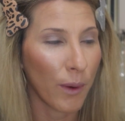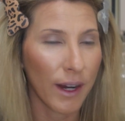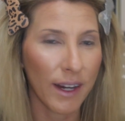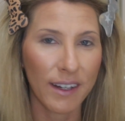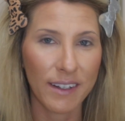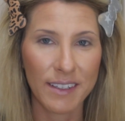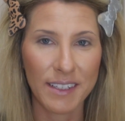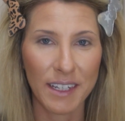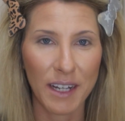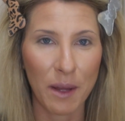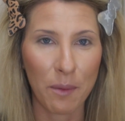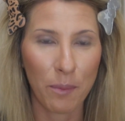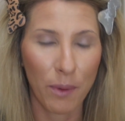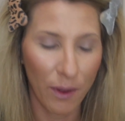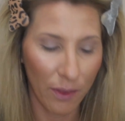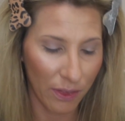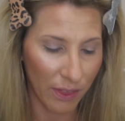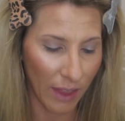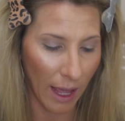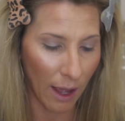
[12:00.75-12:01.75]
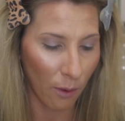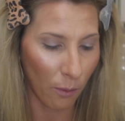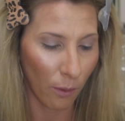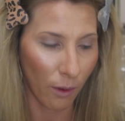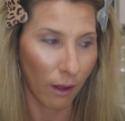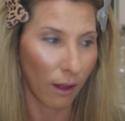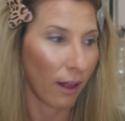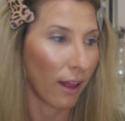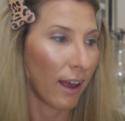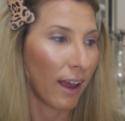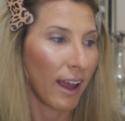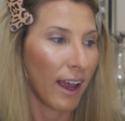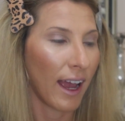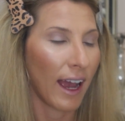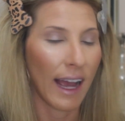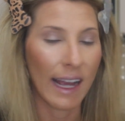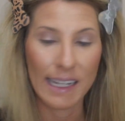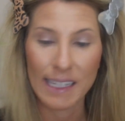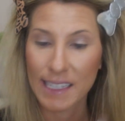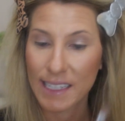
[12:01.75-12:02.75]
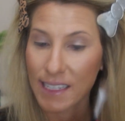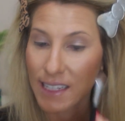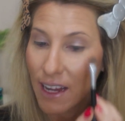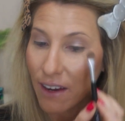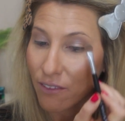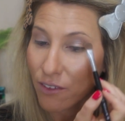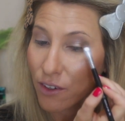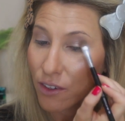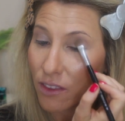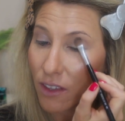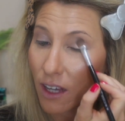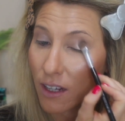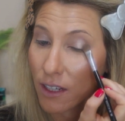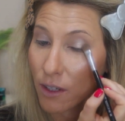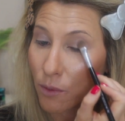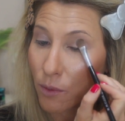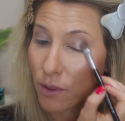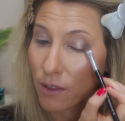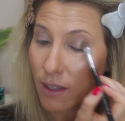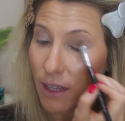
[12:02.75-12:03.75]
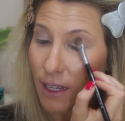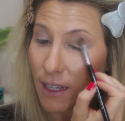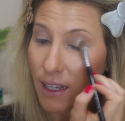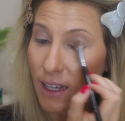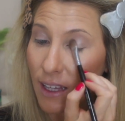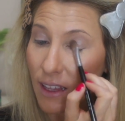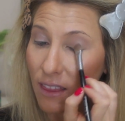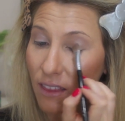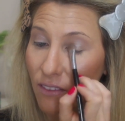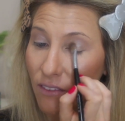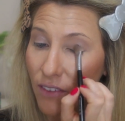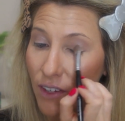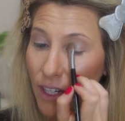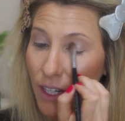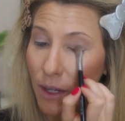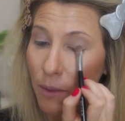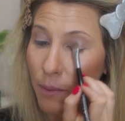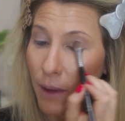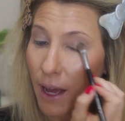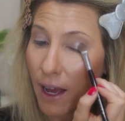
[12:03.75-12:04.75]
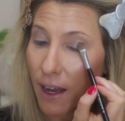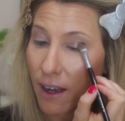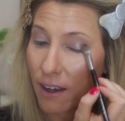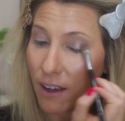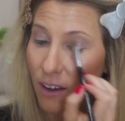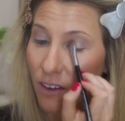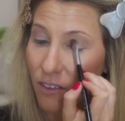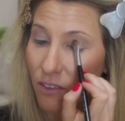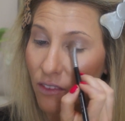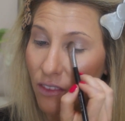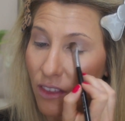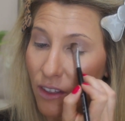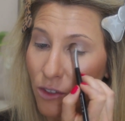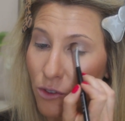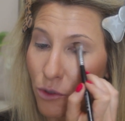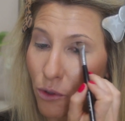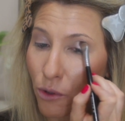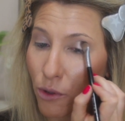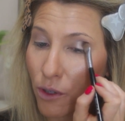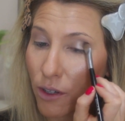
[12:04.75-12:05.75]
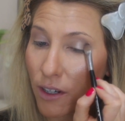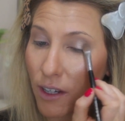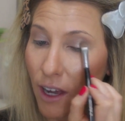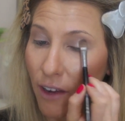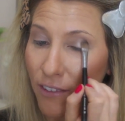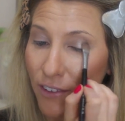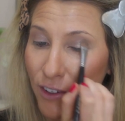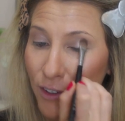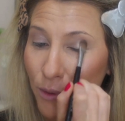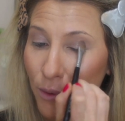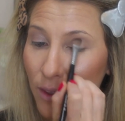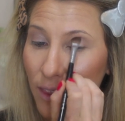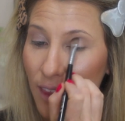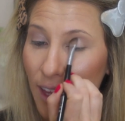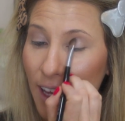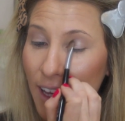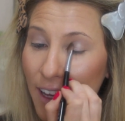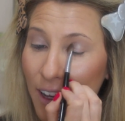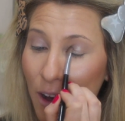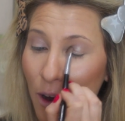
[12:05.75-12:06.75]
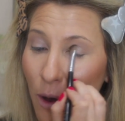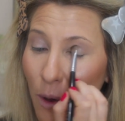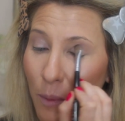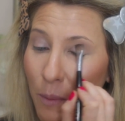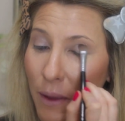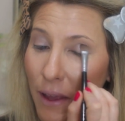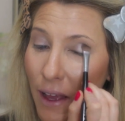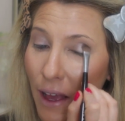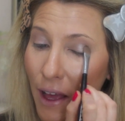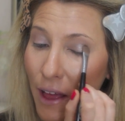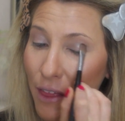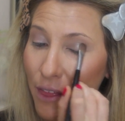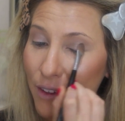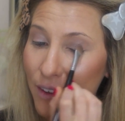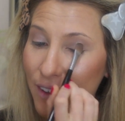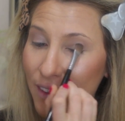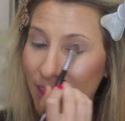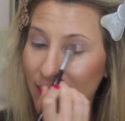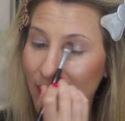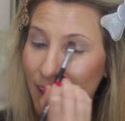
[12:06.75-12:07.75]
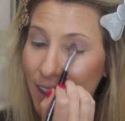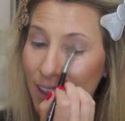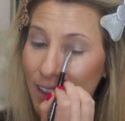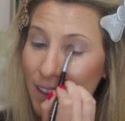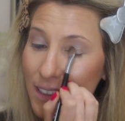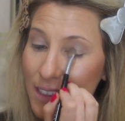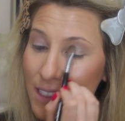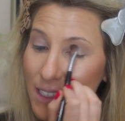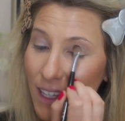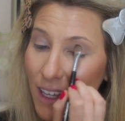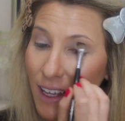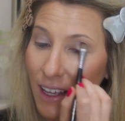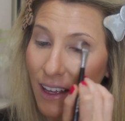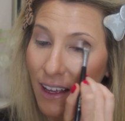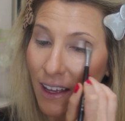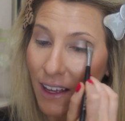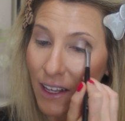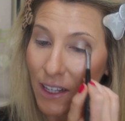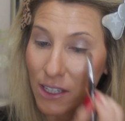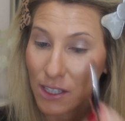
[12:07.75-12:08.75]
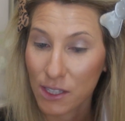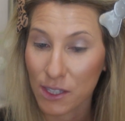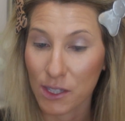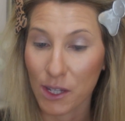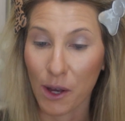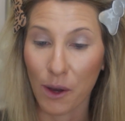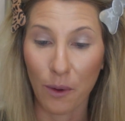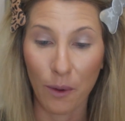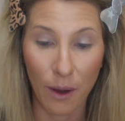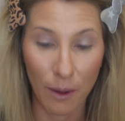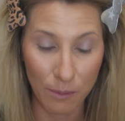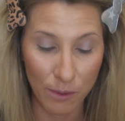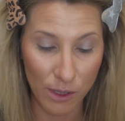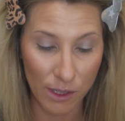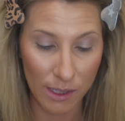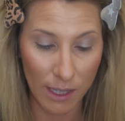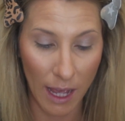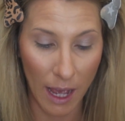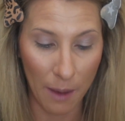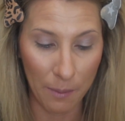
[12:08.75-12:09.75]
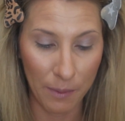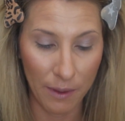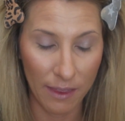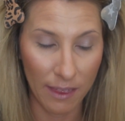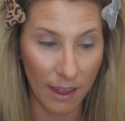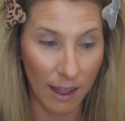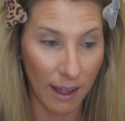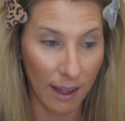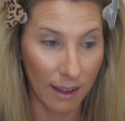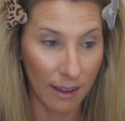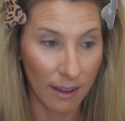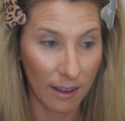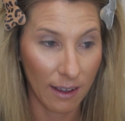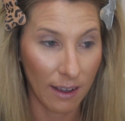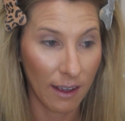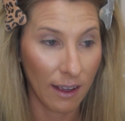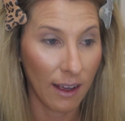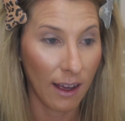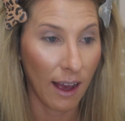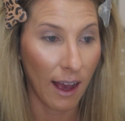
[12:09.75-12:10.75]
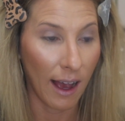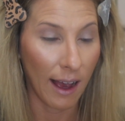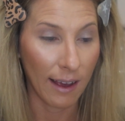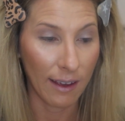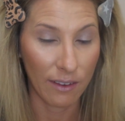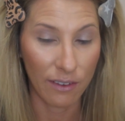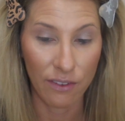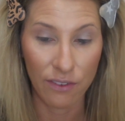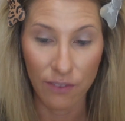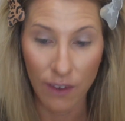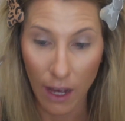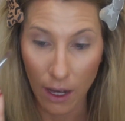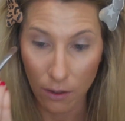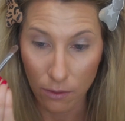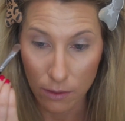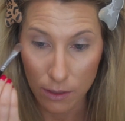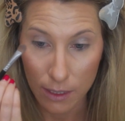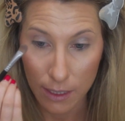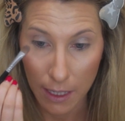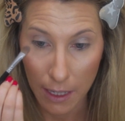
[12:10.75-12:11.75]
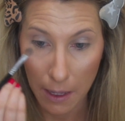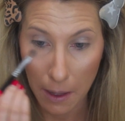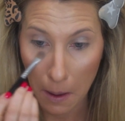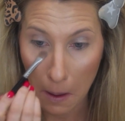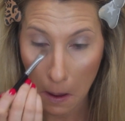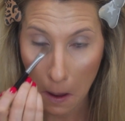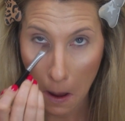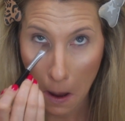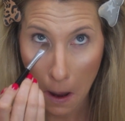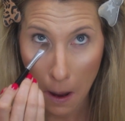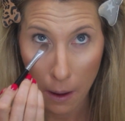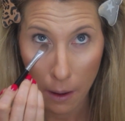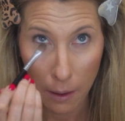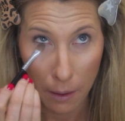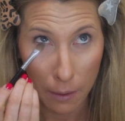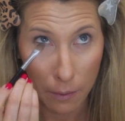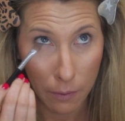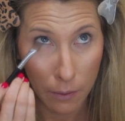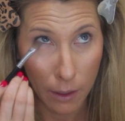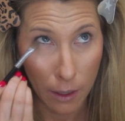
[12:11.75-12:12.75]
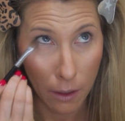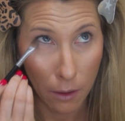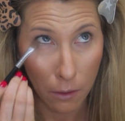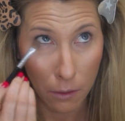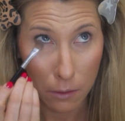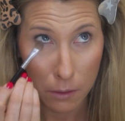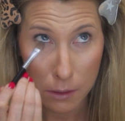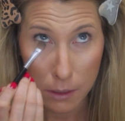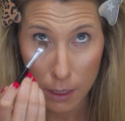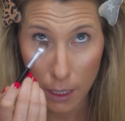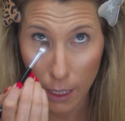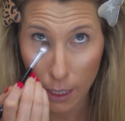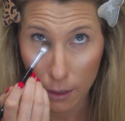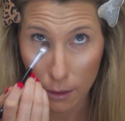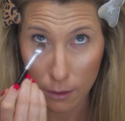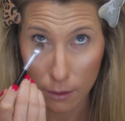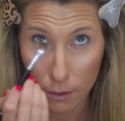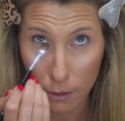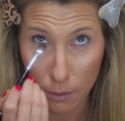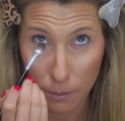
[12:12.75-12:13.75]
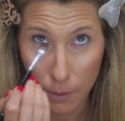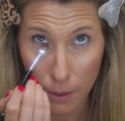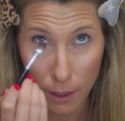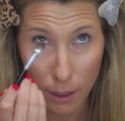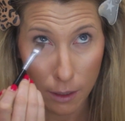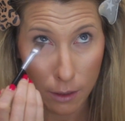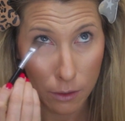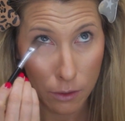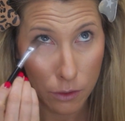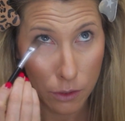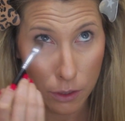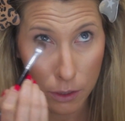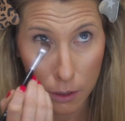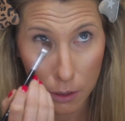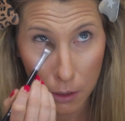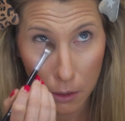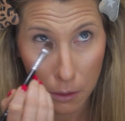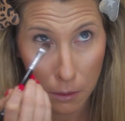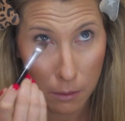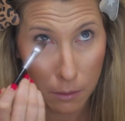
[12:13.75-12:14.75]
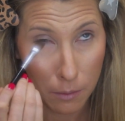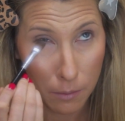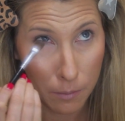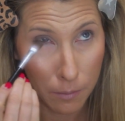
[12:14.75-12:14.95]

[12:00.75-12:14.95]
where did I put that? Well, I never thought it was like in the very back of the drawer covered with like all my other things. So I'm just happy that I found it. And then I also add a little bit under